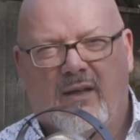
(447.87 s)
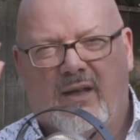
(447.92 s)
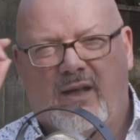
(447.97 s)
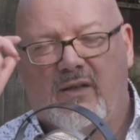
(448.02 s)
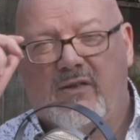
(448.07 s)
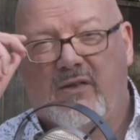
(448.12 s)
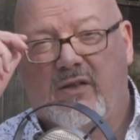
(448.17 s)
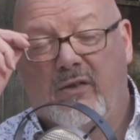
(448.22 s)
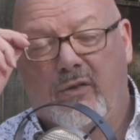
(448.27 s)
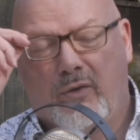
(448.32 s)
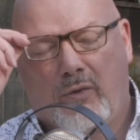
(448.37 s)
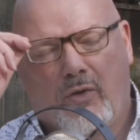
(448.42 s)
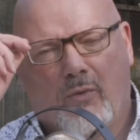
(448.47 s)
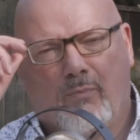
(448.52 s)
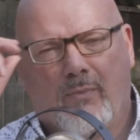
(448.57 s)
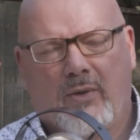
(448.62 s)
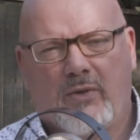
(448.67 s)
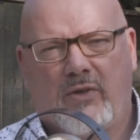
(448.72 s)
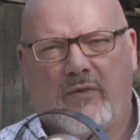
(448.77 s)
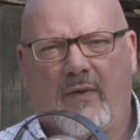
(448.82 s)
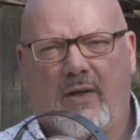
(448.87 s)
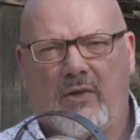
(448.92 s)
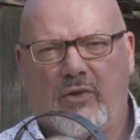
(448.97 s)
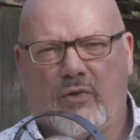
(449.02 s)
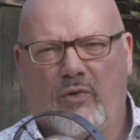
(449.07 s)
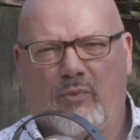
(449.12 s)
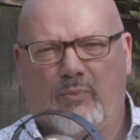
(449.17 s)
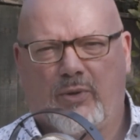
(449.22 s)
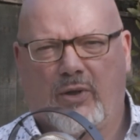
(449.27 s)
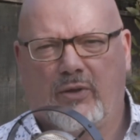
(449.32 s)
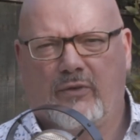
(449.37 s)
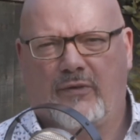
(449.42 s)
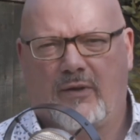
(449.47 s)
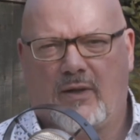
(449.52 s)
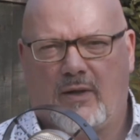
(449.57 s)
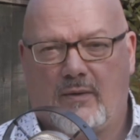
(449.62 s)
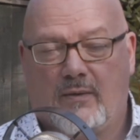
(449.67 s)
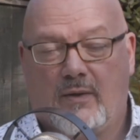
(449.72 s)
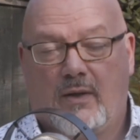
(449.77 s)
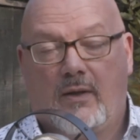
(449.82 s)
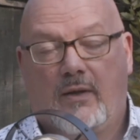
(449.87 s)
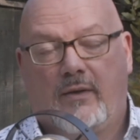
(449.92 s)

is to do your motivational profile.